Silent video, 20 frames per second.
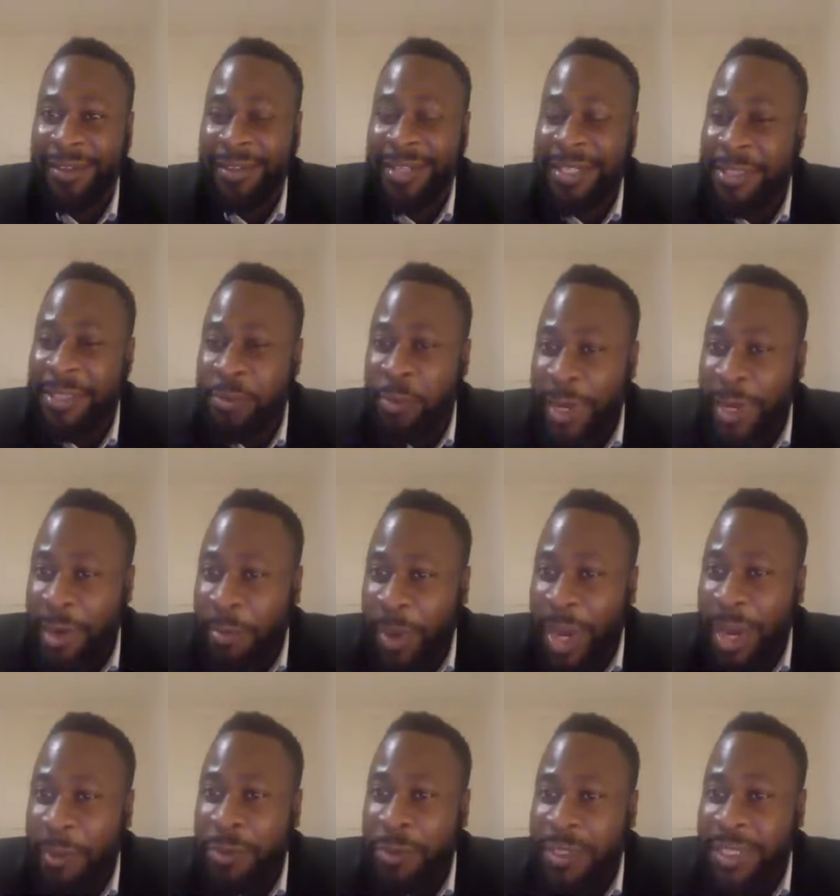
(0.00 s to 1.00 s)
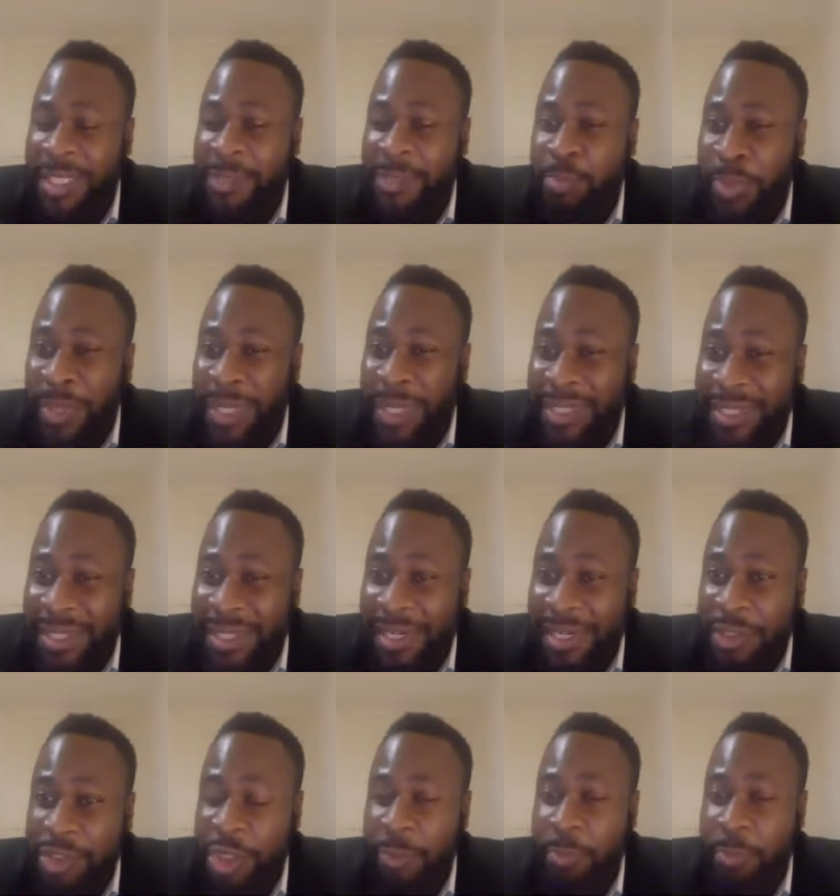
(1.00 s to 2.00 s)
This is why the Bible says, be
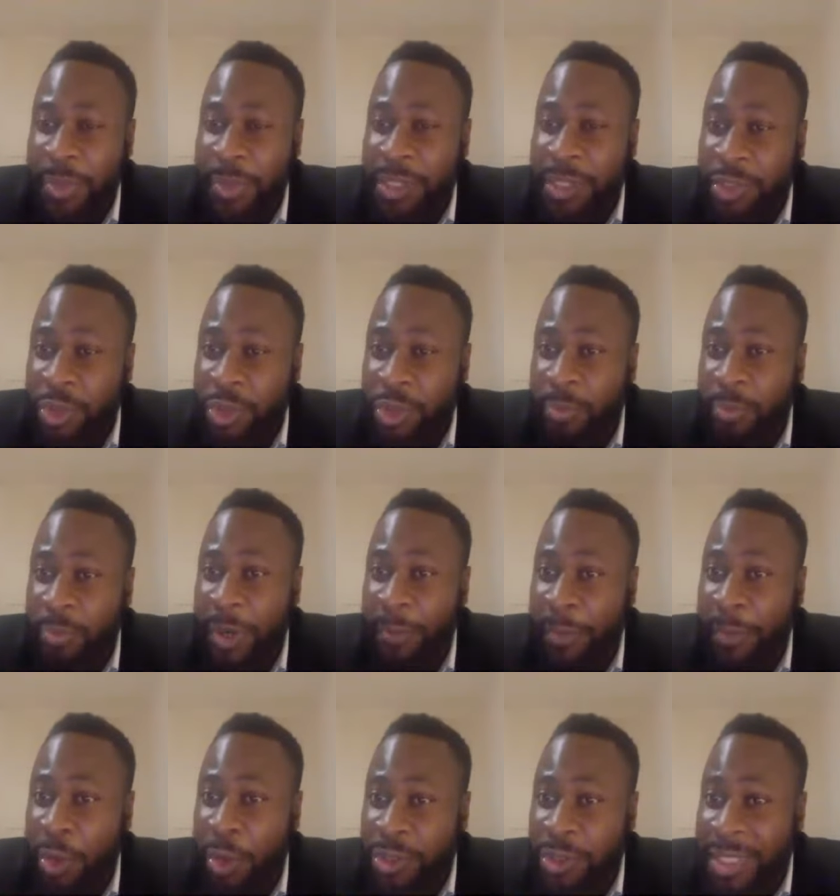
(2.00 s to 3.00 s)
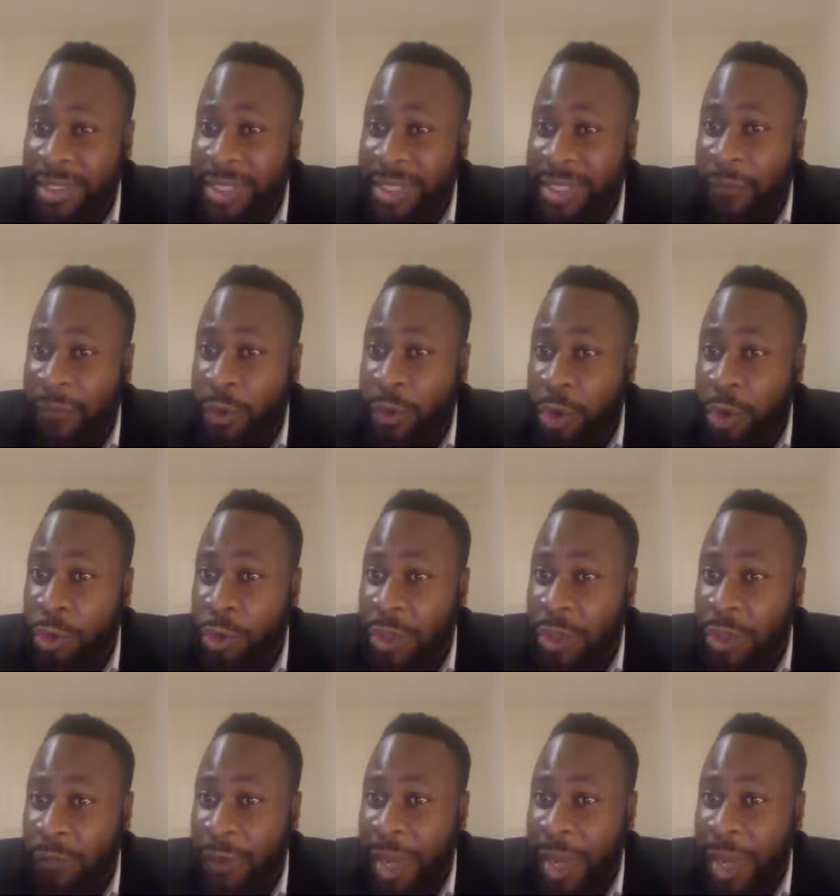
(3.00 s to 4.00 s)
diligent, be sober, because the devil goes
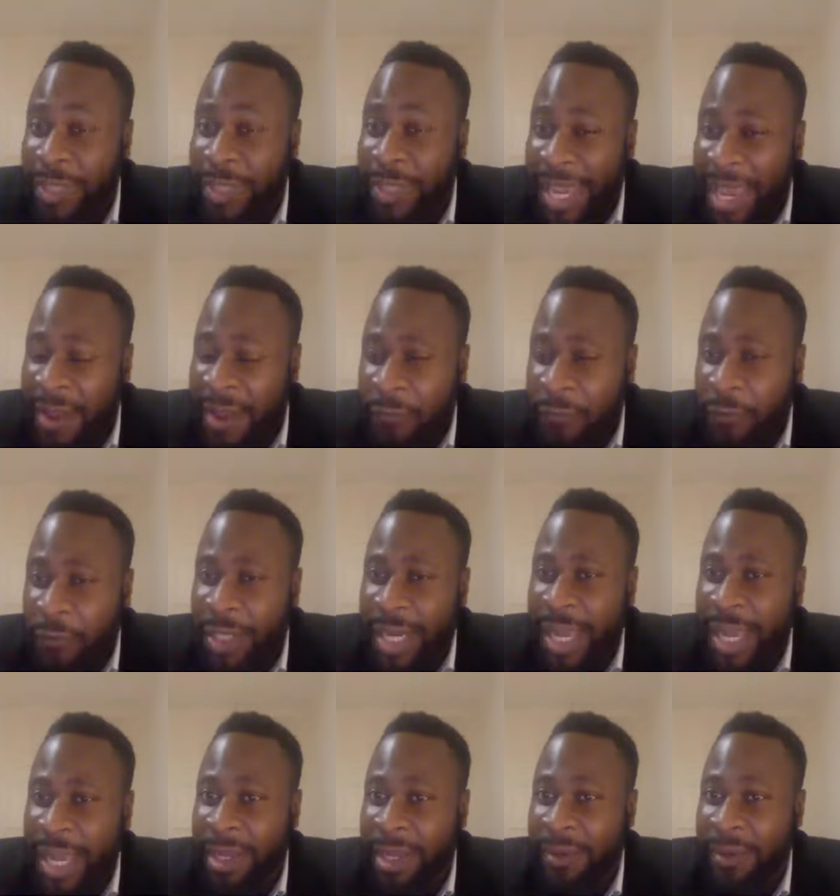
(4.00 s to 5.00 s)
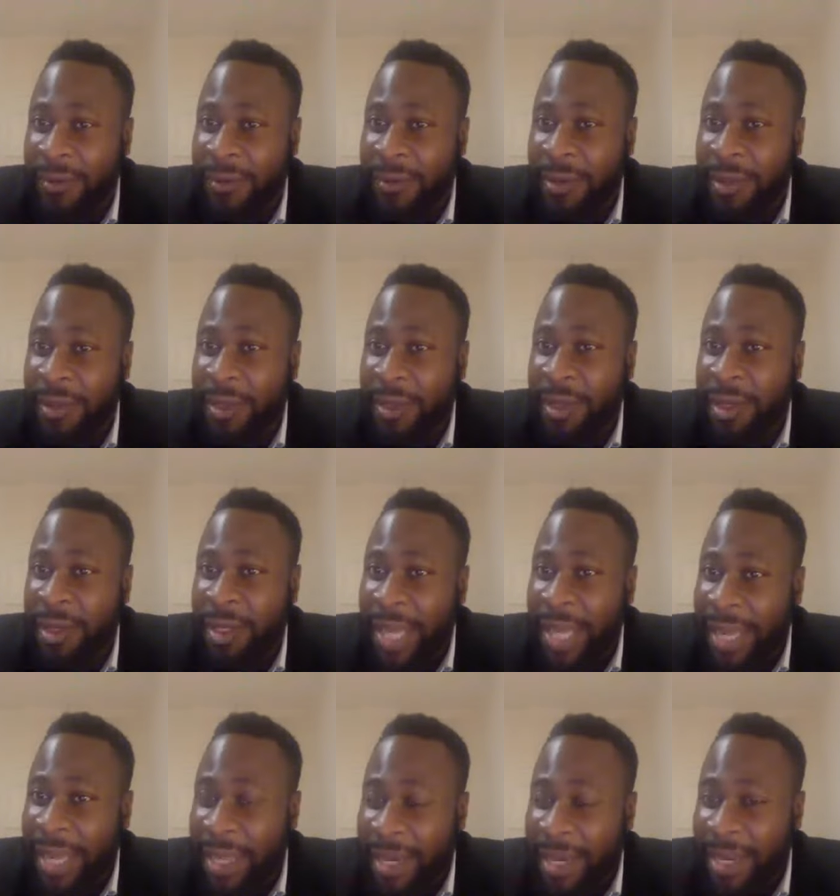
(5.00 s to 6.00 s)
around every day
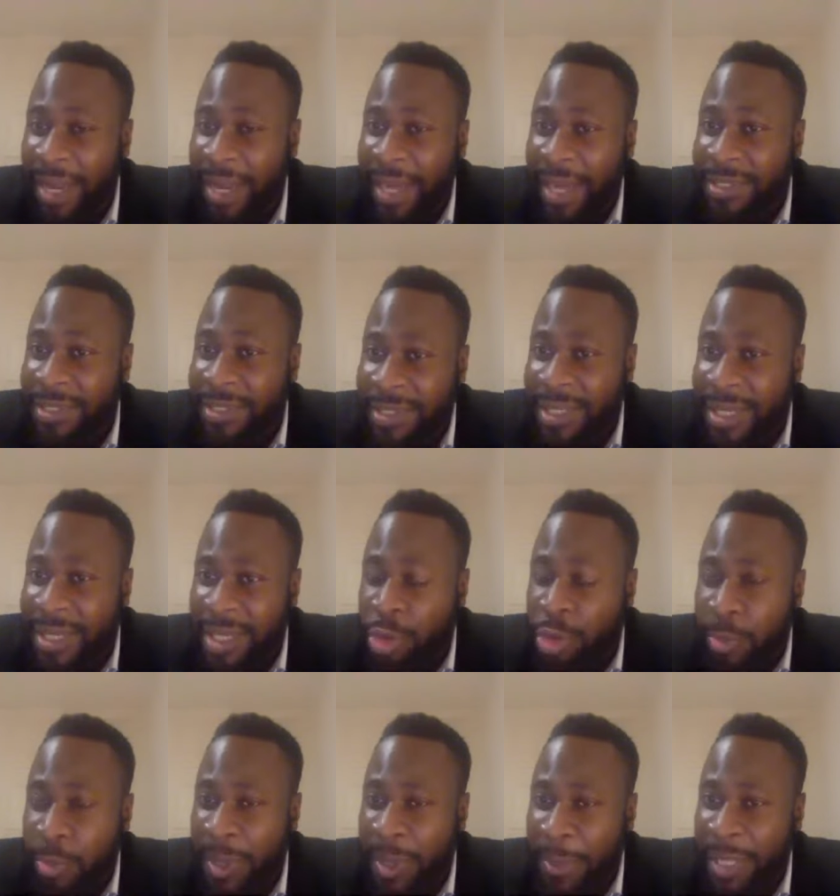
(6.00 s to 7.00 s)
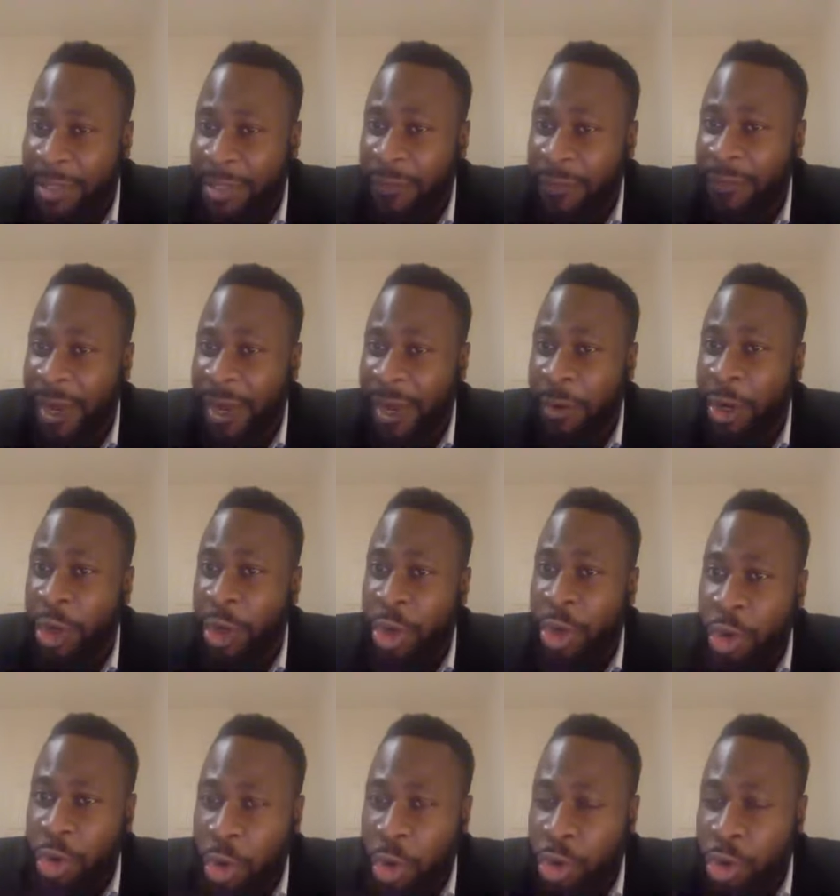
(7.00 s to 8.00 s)
like a lion seeking whom he may devour.
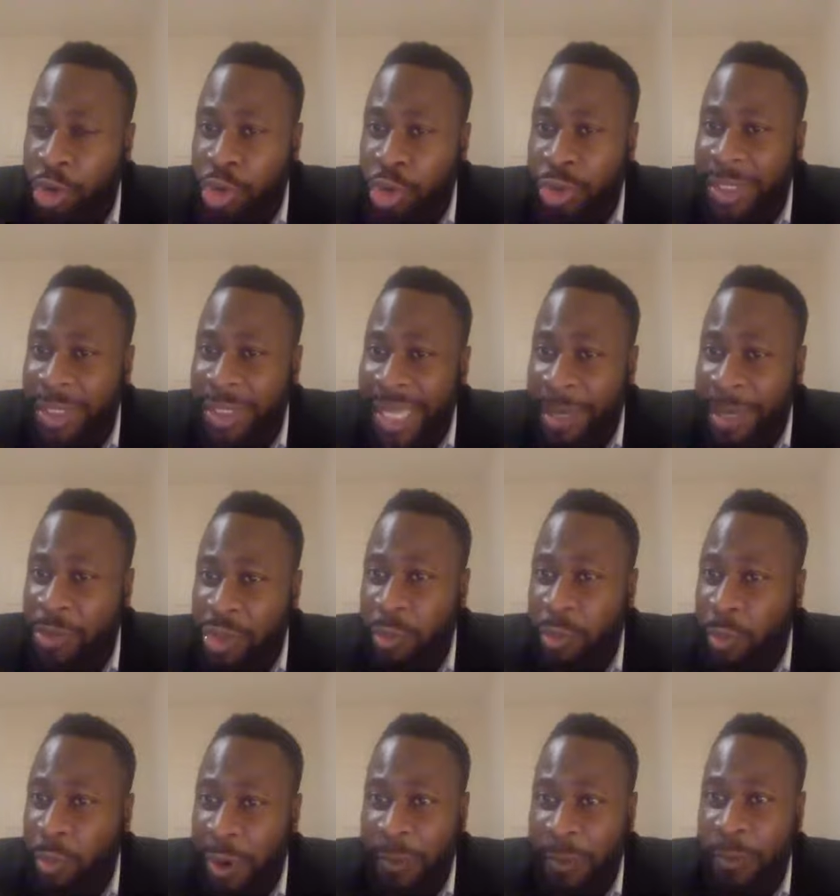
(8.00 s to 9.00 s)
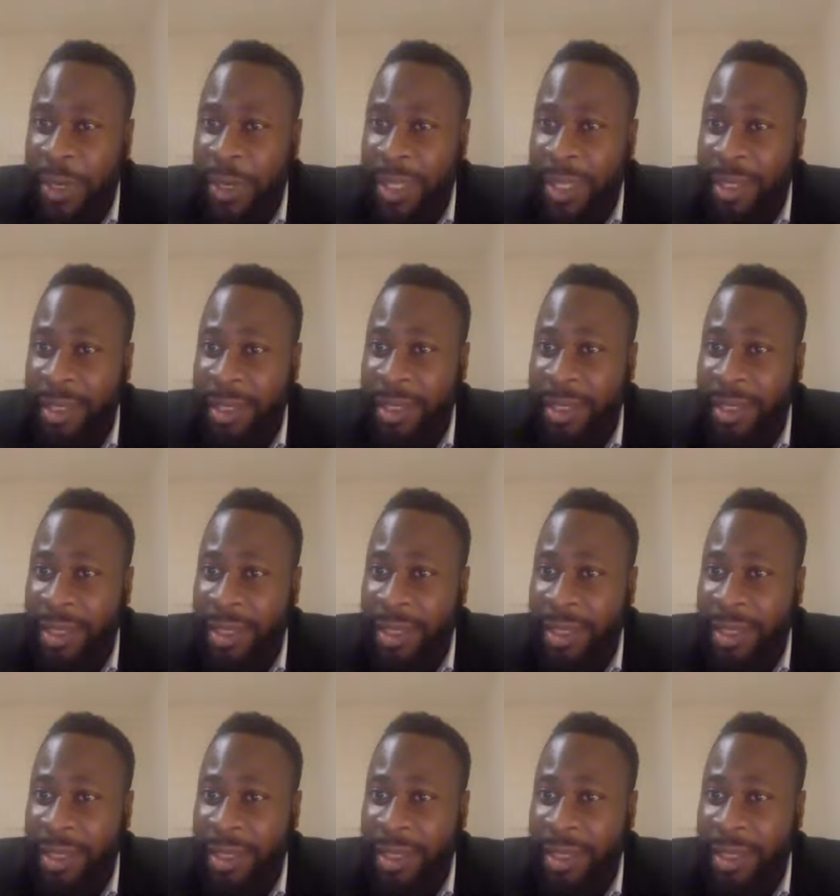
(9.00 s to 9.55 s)
God used Samson one week.